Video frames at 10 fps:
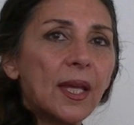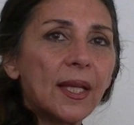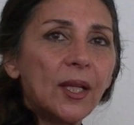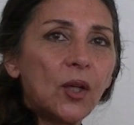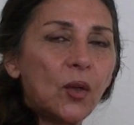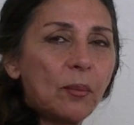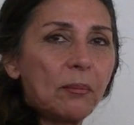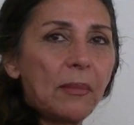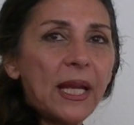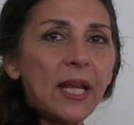Hello,
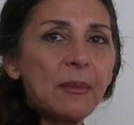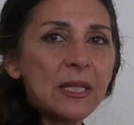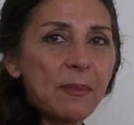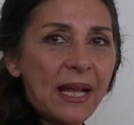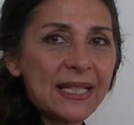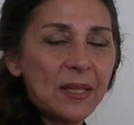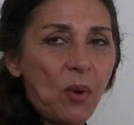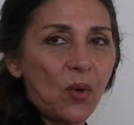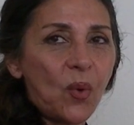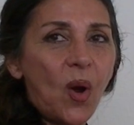my name is Massie
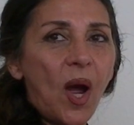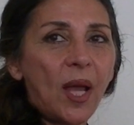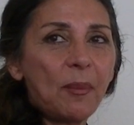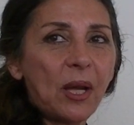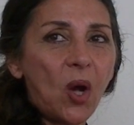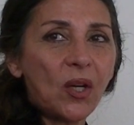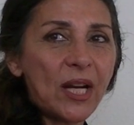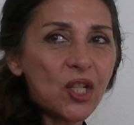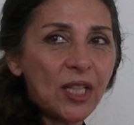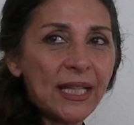Munroe. I am a
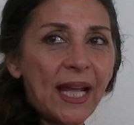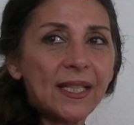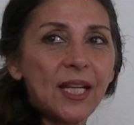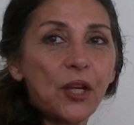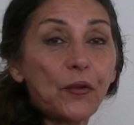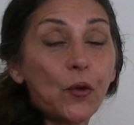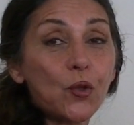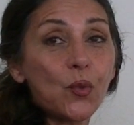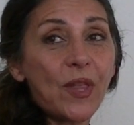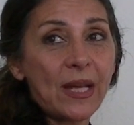congressional candidate for
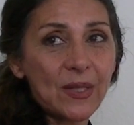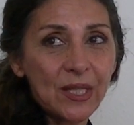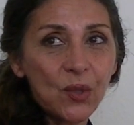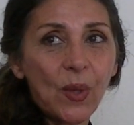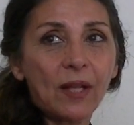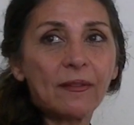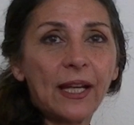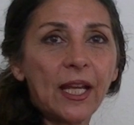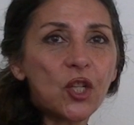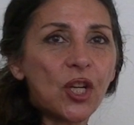2012
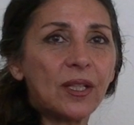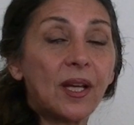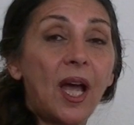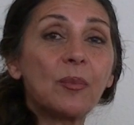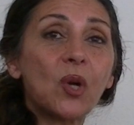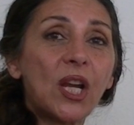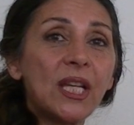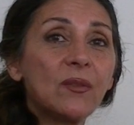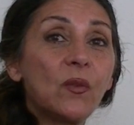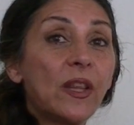election. I'm
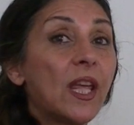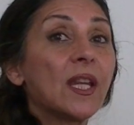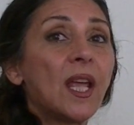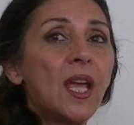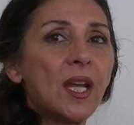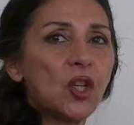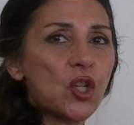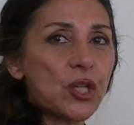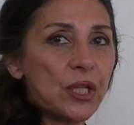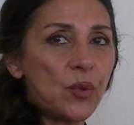running within
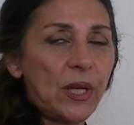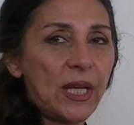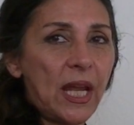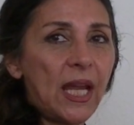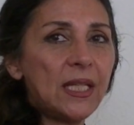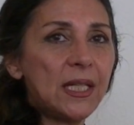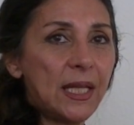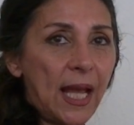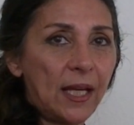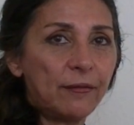District 28 in
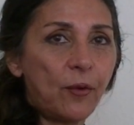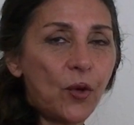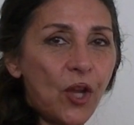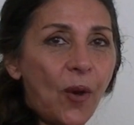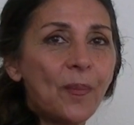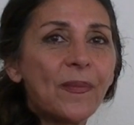California.